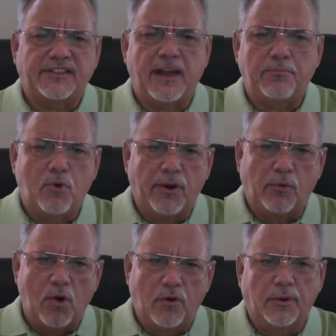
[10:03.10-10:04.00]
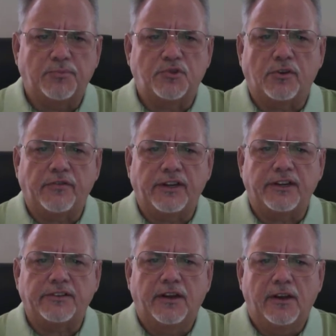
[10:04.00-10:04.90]
at that point while we're observing
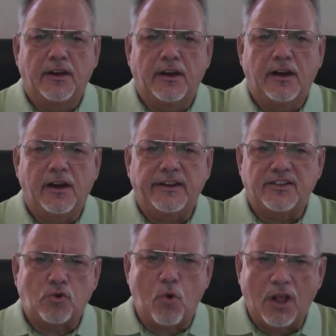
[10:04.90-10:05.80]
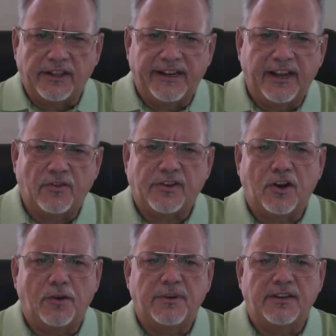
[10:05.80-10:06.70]
it, is quality
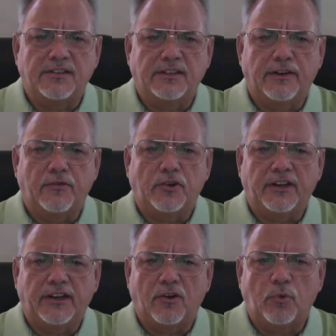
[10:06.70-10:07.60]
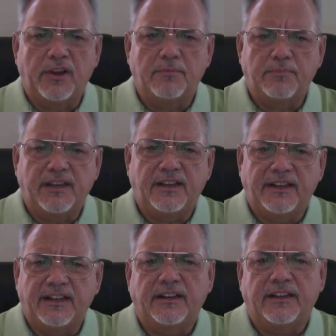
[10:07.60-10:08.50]
healthcare being delivered, and are we being
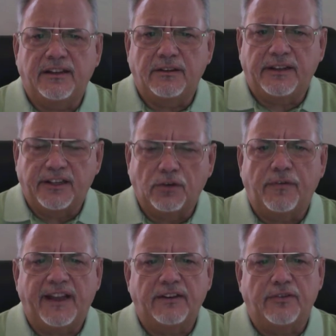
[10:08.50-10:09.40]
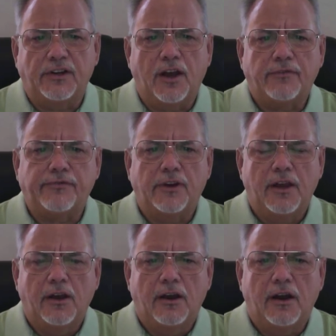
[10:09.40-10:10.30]
innovative enough
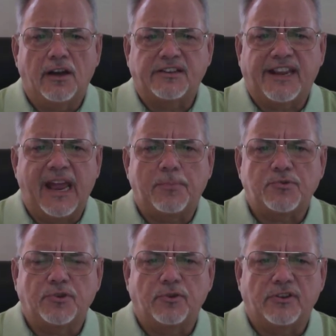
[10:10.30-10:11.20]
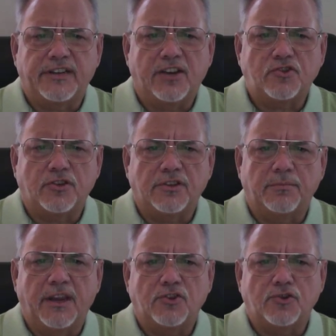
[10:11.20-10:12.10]
to capture their attention to
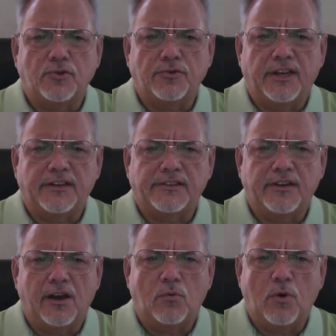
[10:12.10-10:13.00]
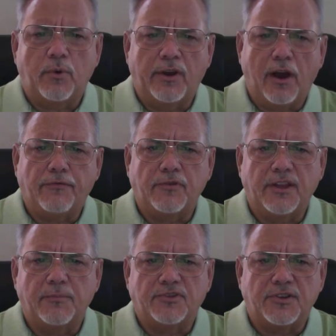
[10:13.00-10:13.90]
make sure that what we offer
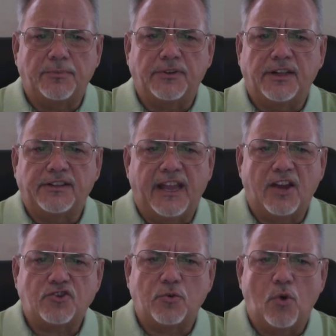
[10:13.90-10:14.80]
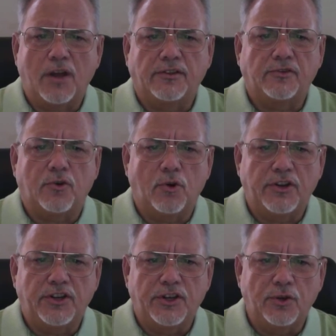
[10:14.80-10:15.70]
them is something that they actually want and are going
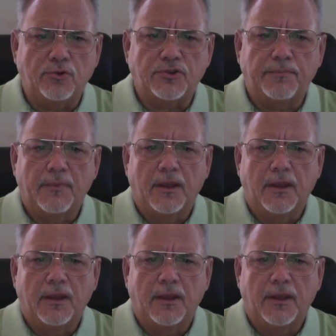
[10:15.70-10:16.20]
to use.